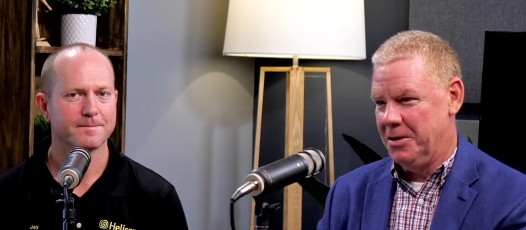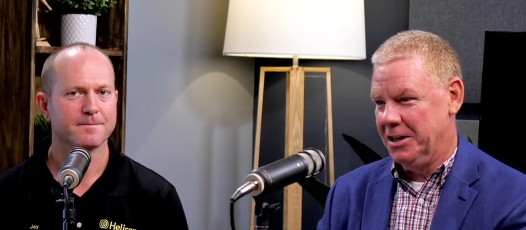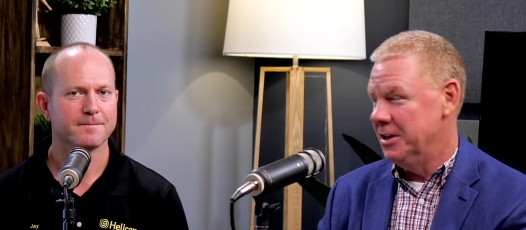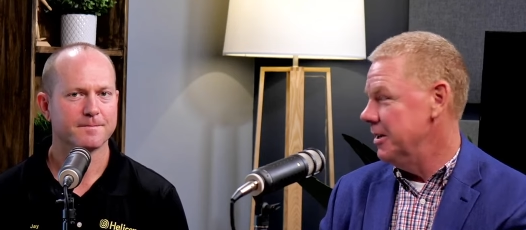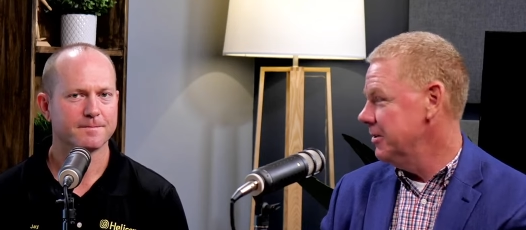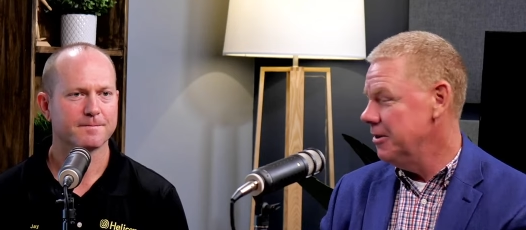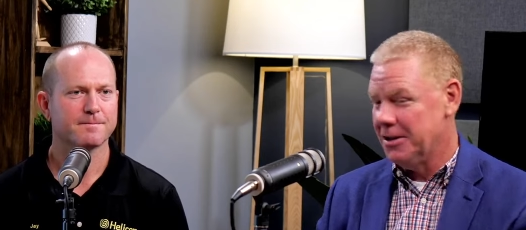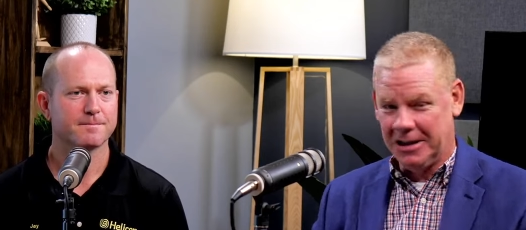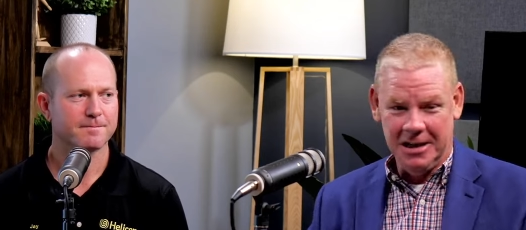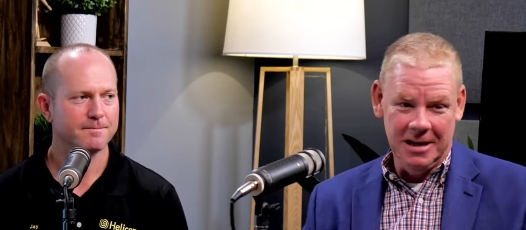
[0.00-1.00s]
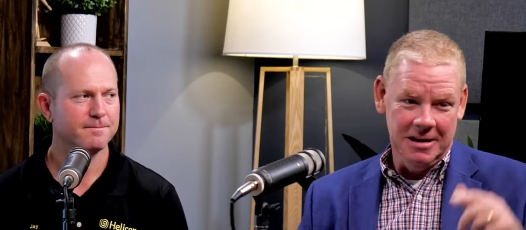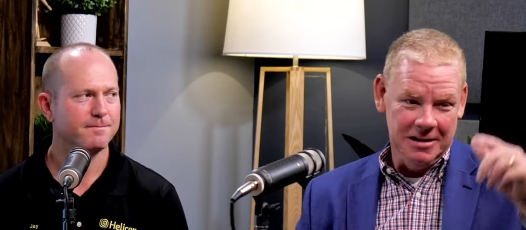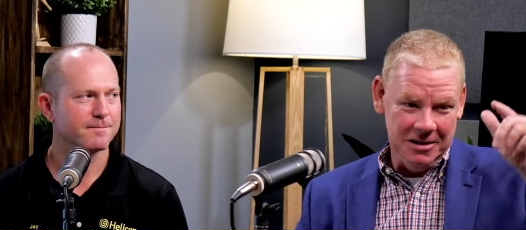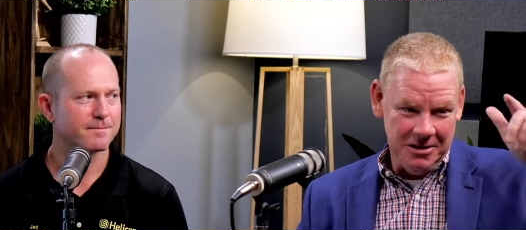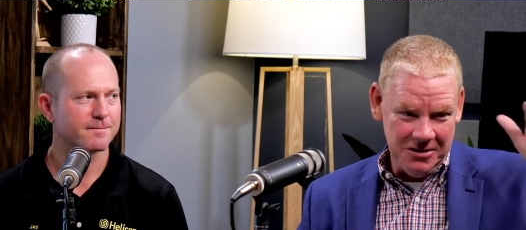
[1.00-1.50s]
Speaker 1: because look,
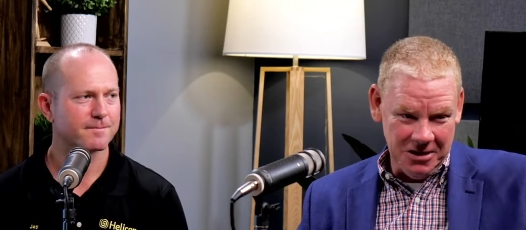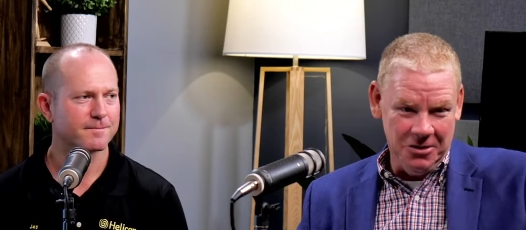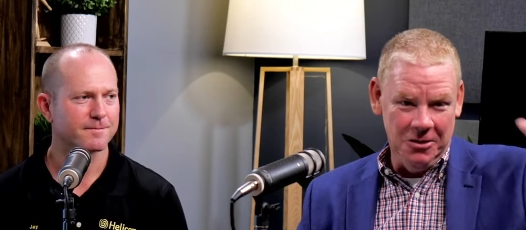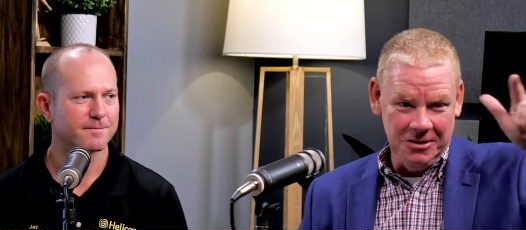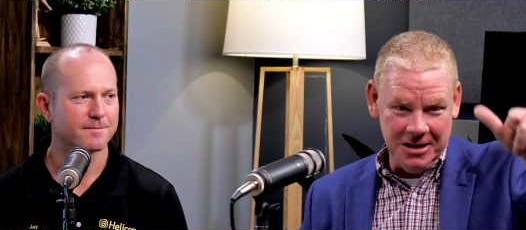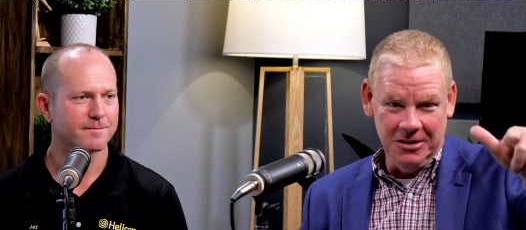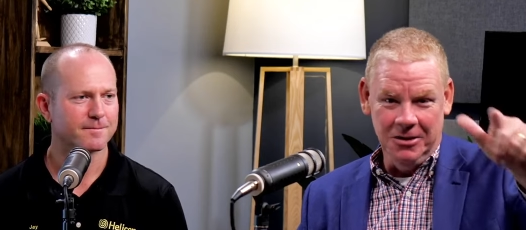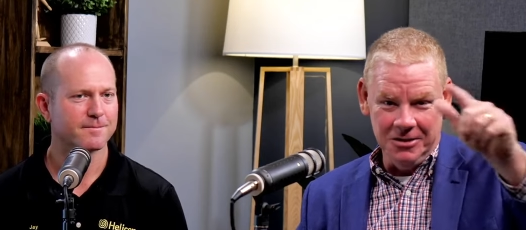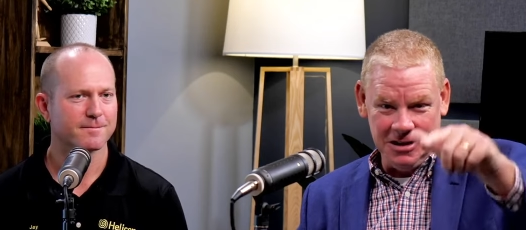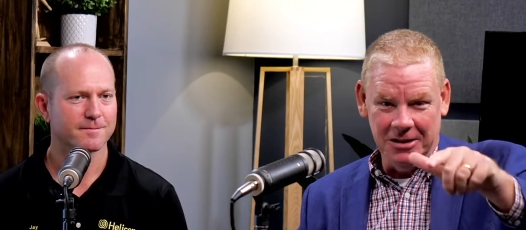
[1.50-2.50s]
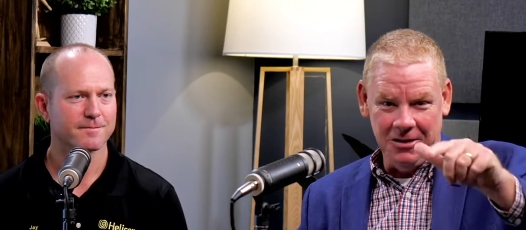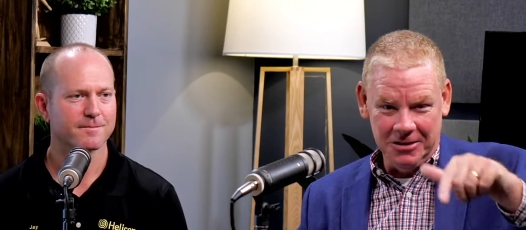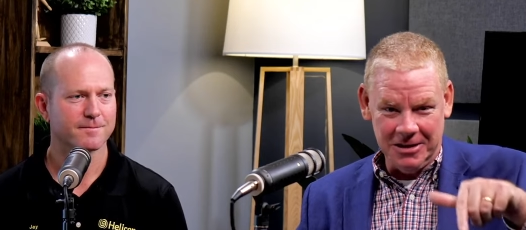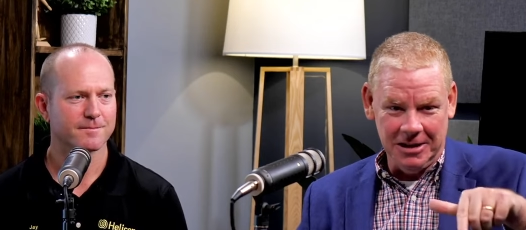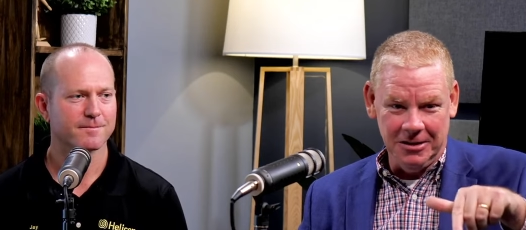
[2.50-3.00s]
sinkhole, mm-hmm. sinkhole,
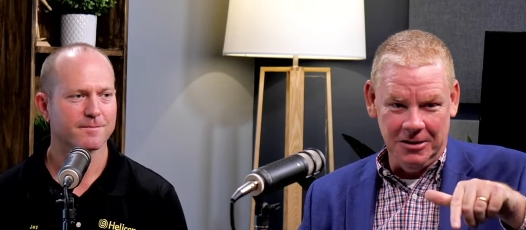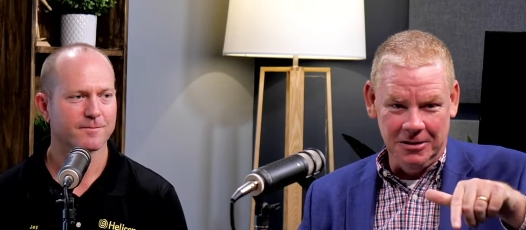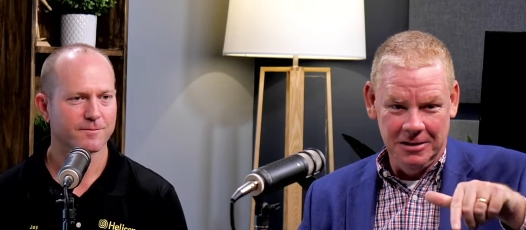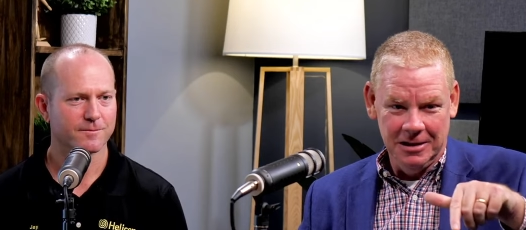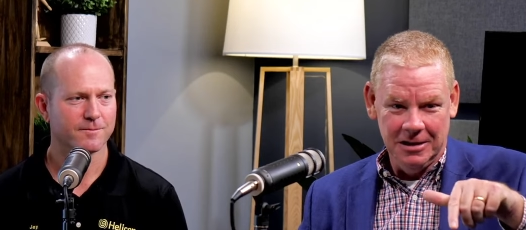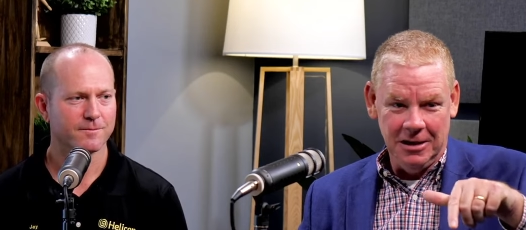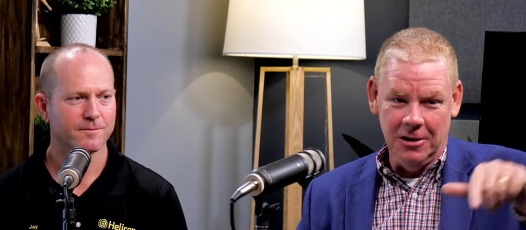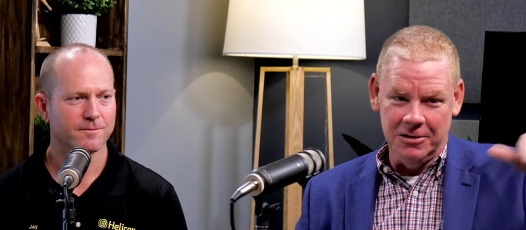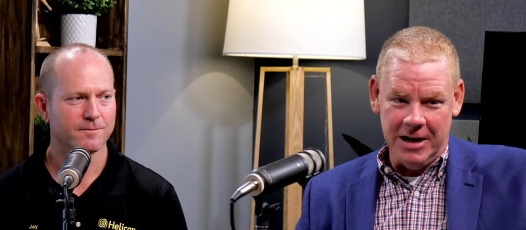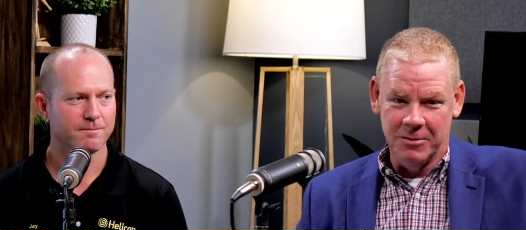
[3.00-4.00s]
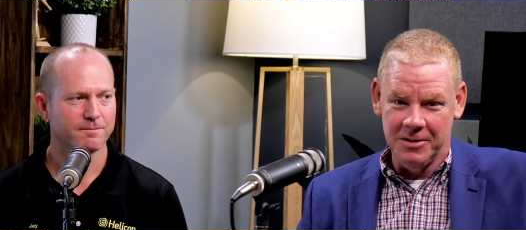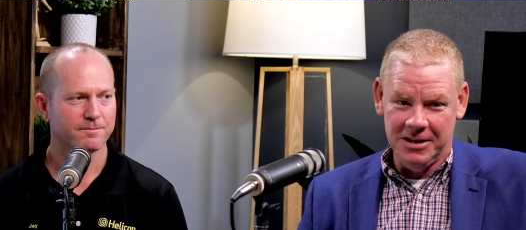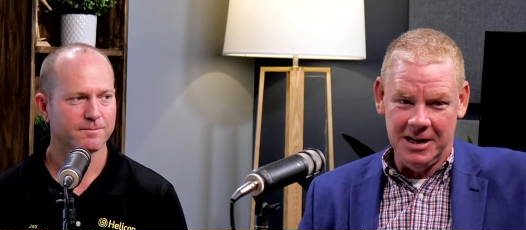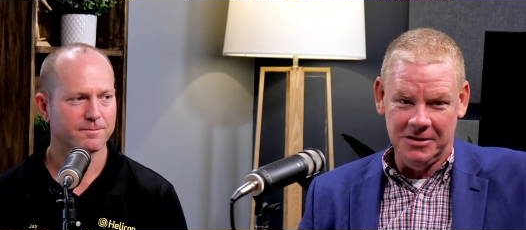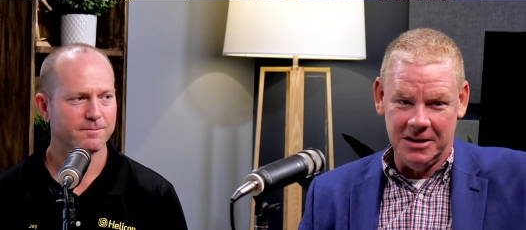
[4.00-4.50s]
sinkhole, sinkhole. Oh, never been
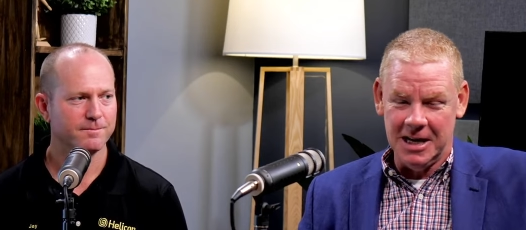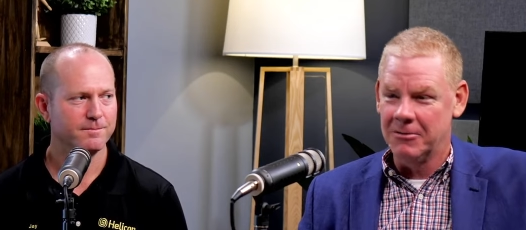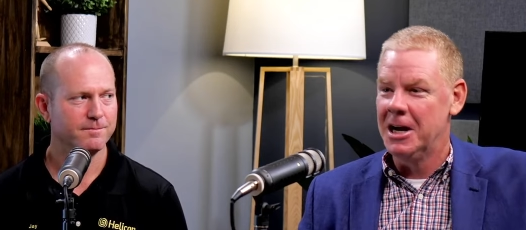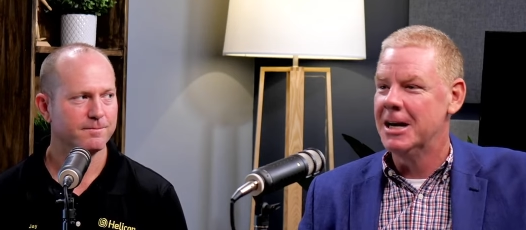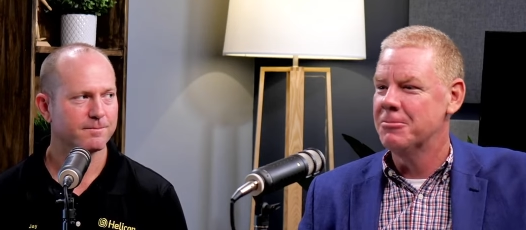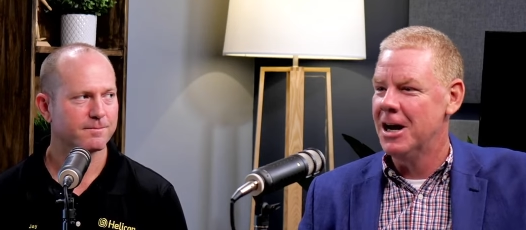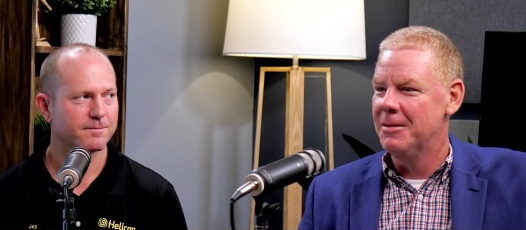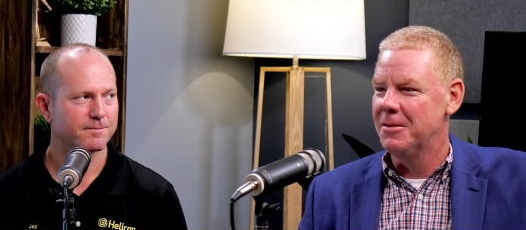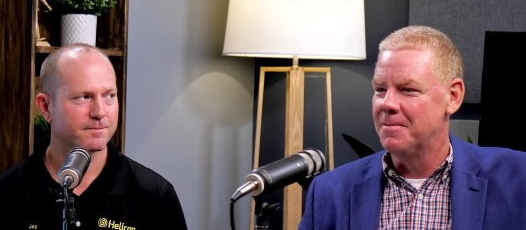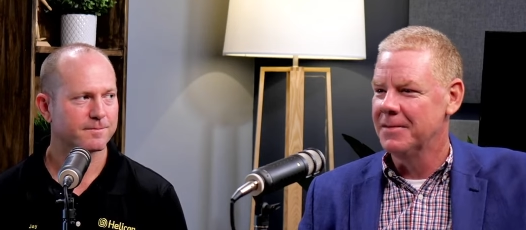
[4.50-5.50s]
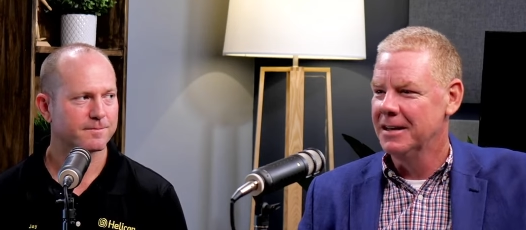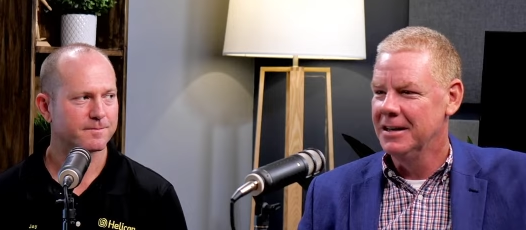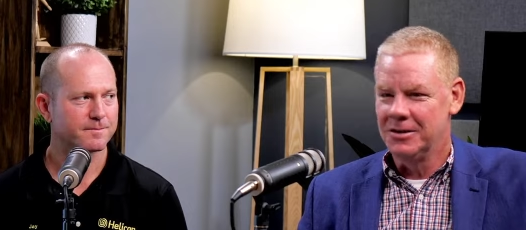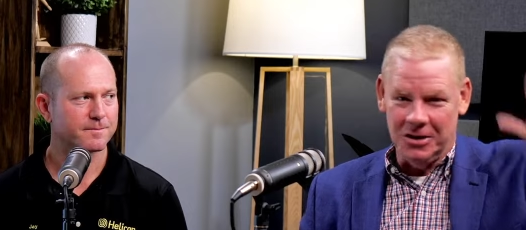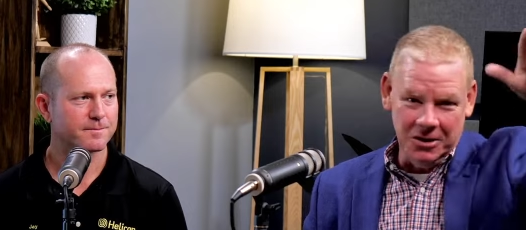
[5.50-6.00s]
tested, never had a problem.
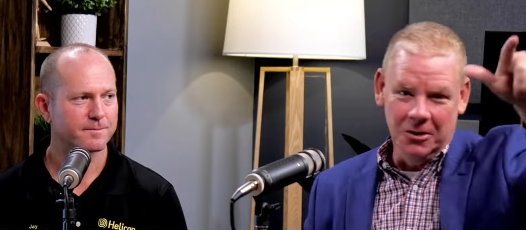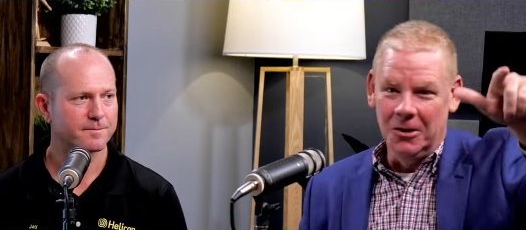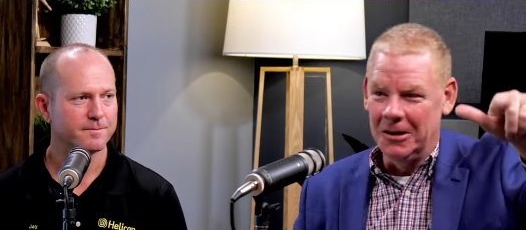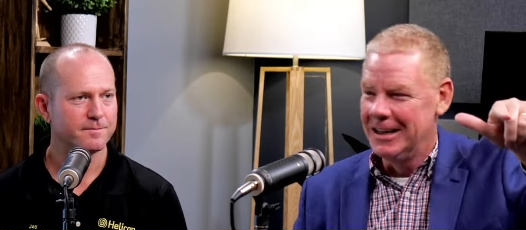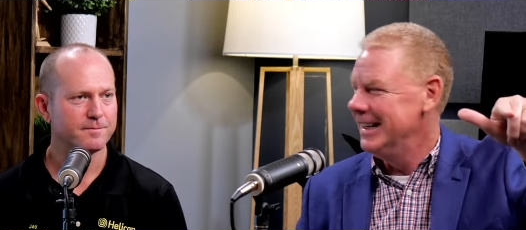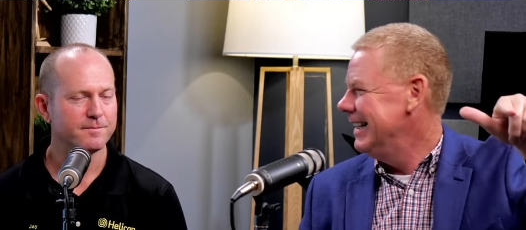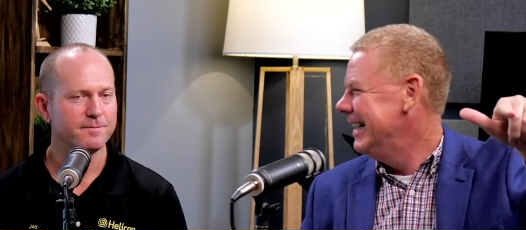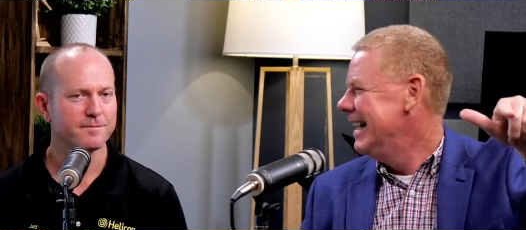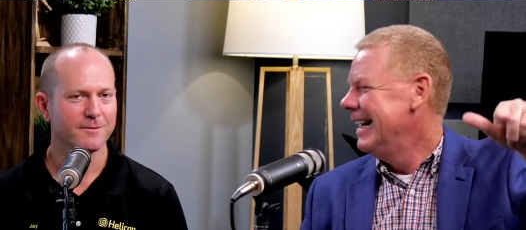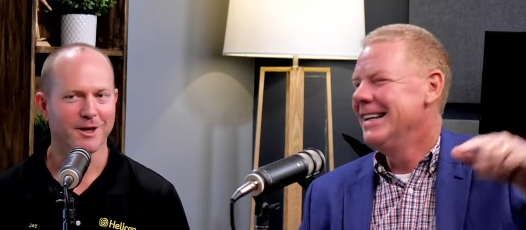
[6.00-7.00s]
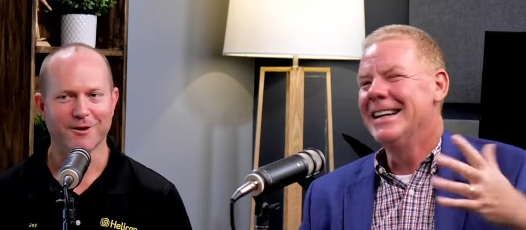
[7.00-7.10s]
Sinkhole. no.